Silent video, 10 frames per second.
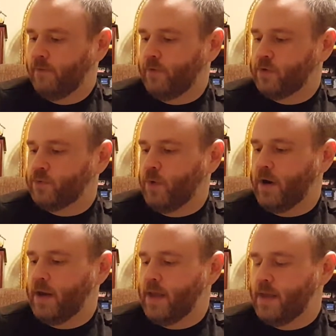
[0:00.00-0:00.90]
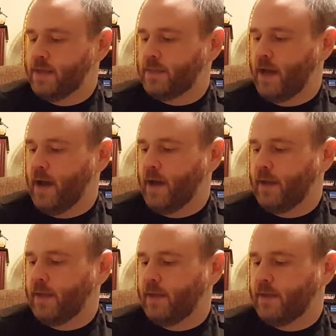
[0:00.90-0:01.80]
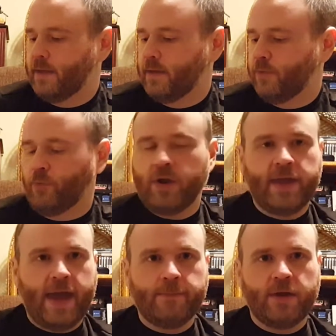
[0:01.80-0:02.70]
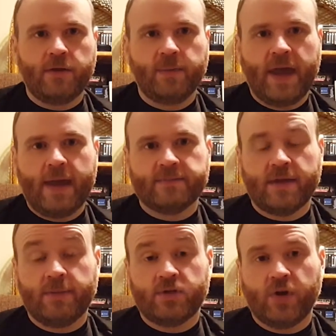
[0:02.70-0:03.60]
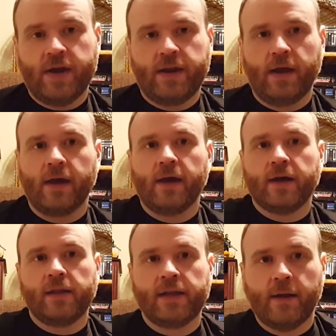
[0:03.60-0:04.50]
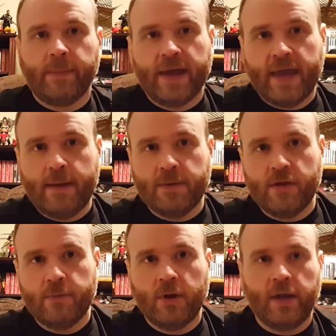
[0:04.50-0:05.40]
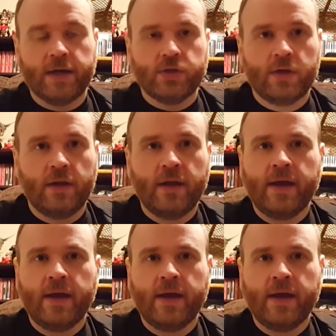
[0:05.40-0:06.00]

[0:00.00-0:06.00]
First one is 3 GameCube games. I've been trying to clean up my GameCube collection.